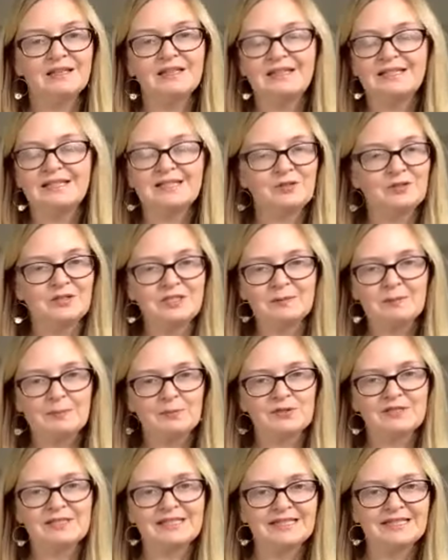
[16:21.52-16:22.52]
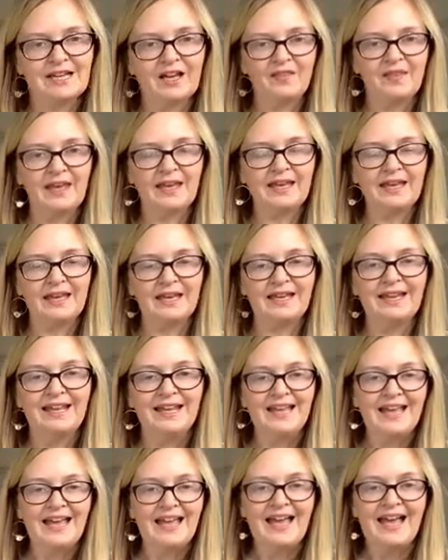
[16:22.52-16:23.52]
as soon as people sit down,
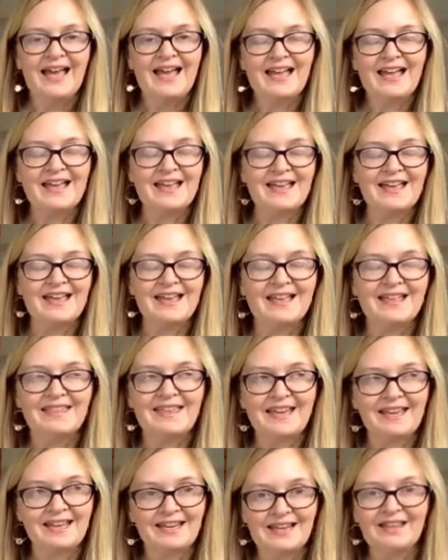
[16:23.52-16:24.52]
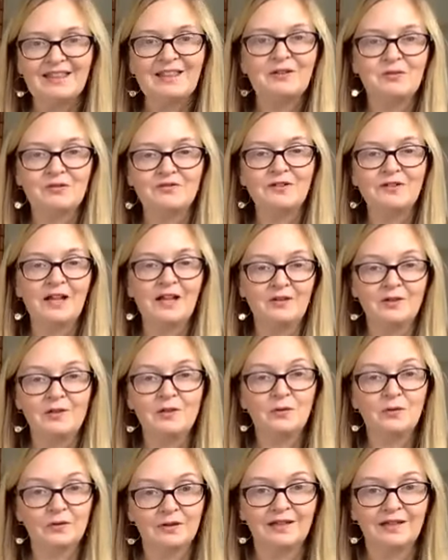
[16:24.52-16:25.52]
they will follow
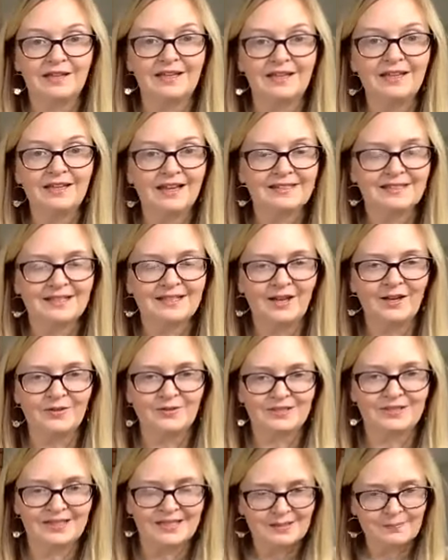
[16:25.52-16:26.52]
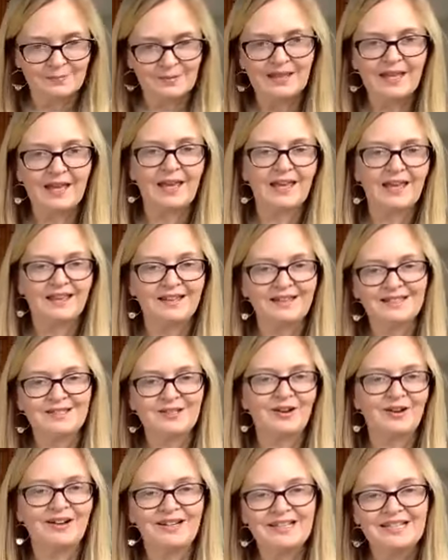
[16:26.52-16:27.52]
your lead as the hostess, but they can
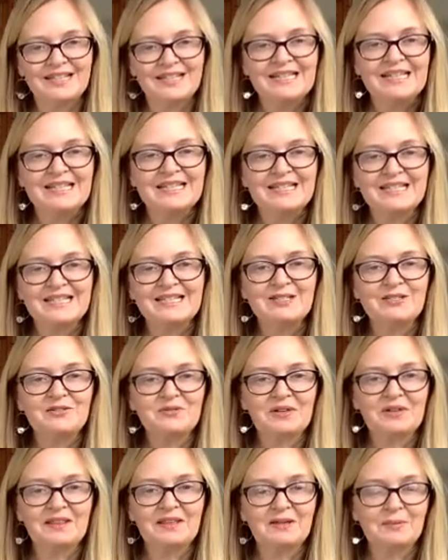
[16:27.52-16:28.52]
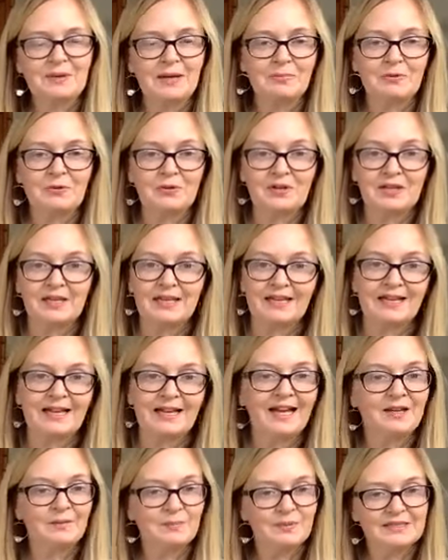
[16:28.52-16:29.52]
start just enjoying their popcorn, and it
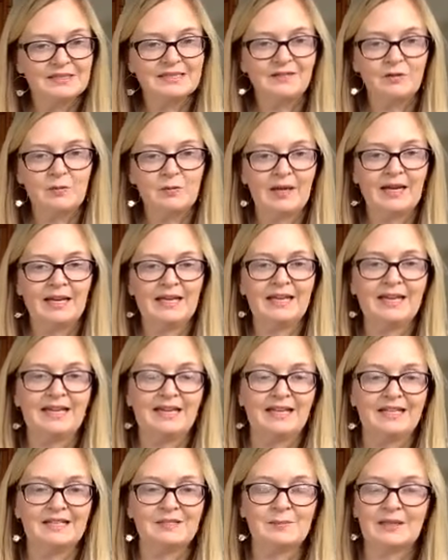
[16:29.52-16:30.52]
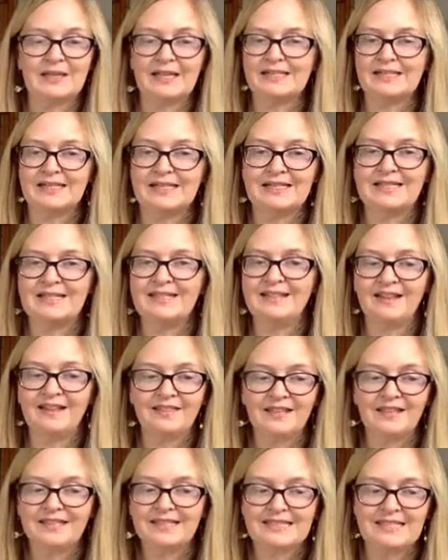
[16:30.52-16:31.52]
kind of puts everybody at ease because it's
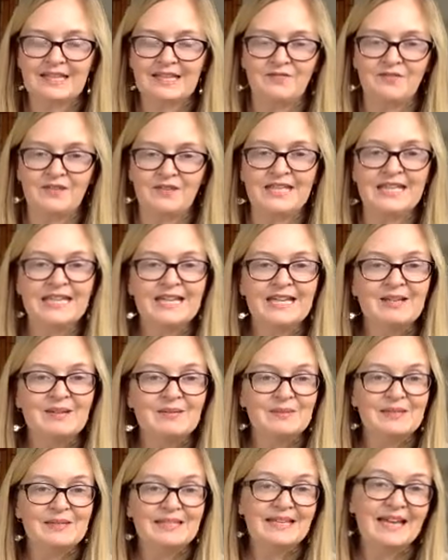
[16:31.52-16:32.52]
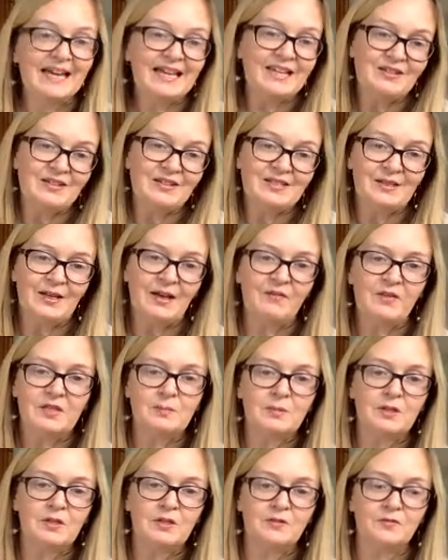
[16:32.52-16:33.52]
nothing stuffy, but yeah, you still have this
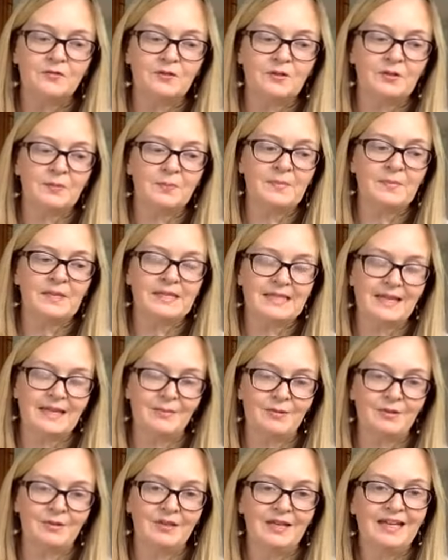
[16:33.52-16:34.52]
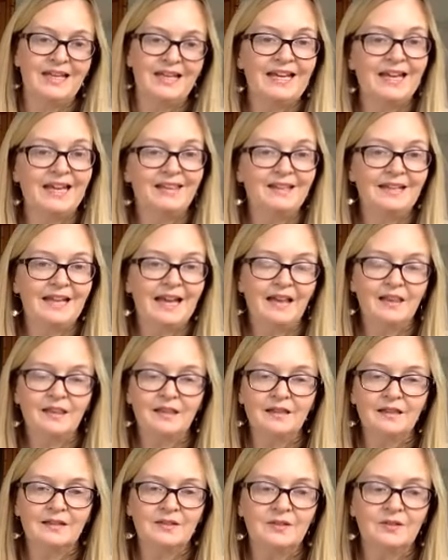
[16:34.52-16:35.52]
beautiful table. And then add a
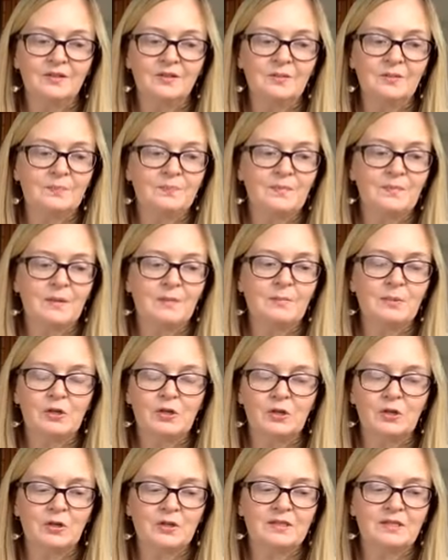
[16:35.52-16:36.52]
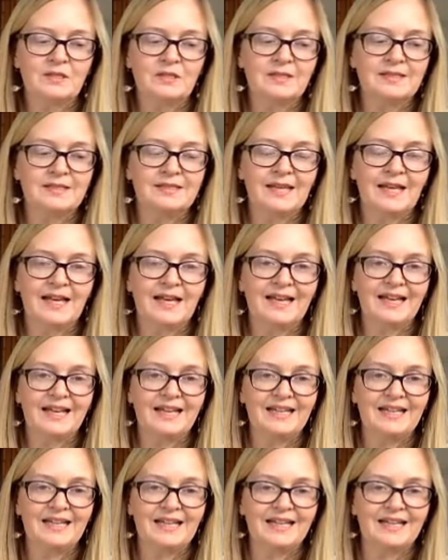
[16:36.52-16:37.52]
little bird onto the
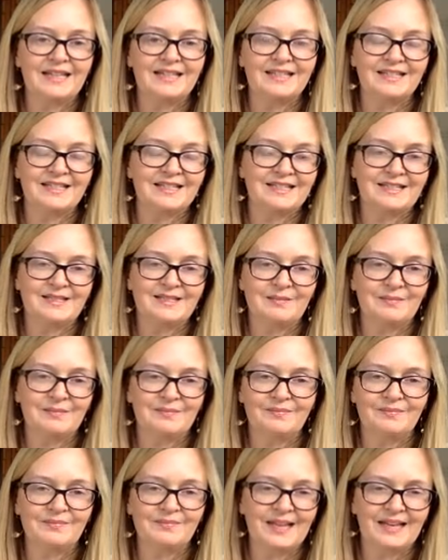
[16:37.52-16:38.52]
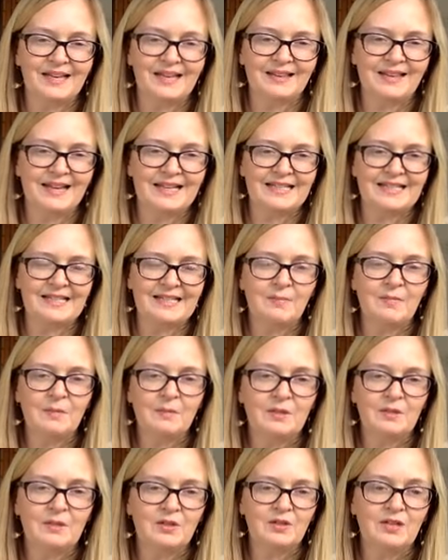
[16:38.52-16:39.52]
side, and it just kind of lightens up the
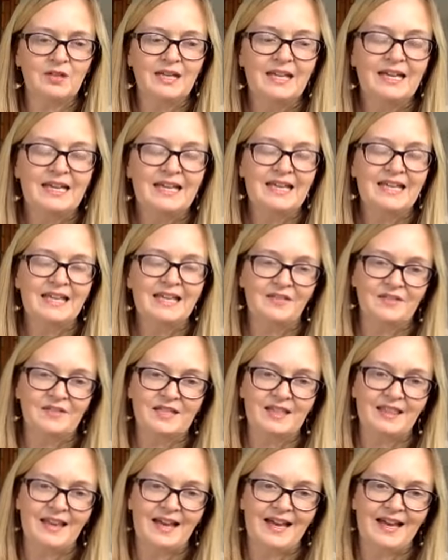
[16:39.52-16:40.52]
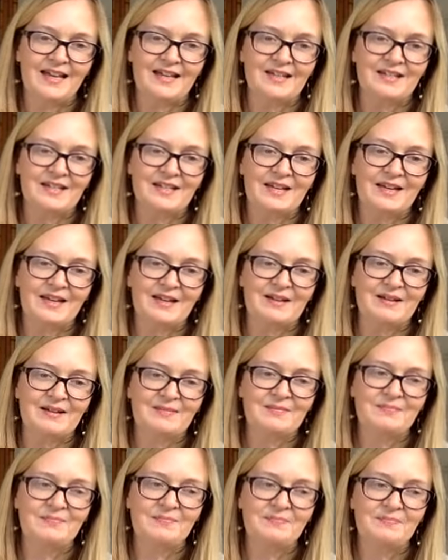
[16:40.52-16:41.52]
mood, gives it that
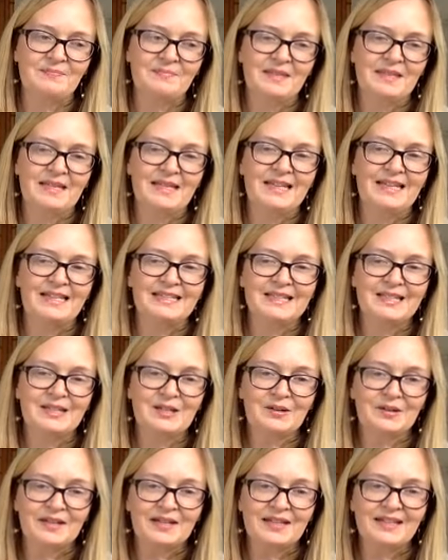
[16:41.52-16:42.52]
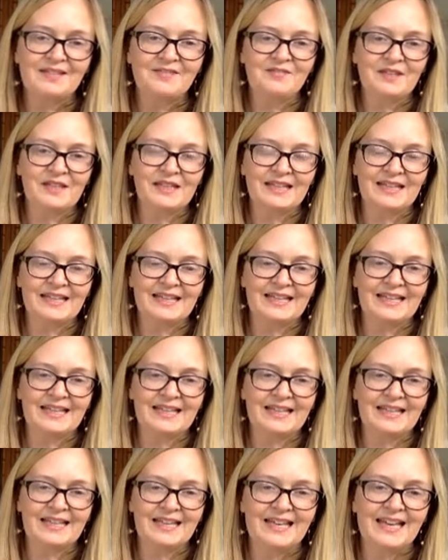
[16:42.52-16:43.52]
easygoing
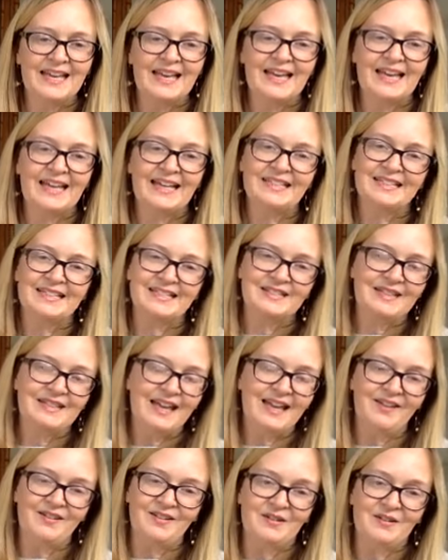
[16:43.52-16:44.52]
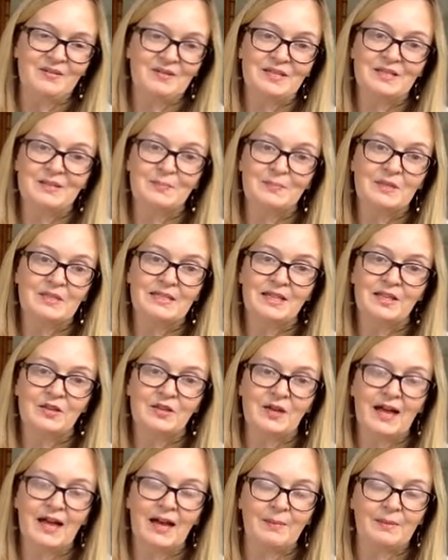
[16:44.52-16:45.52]
feeling, and just, I don't know, just puts a
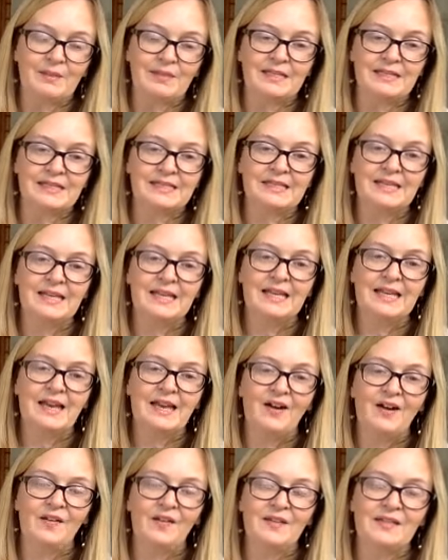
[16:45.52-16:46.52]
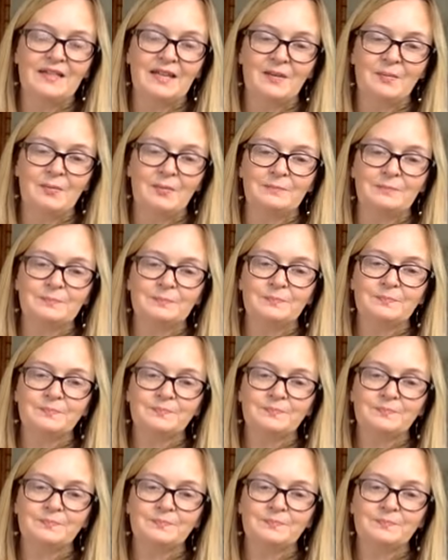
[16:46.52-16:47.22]
little happiness on the table.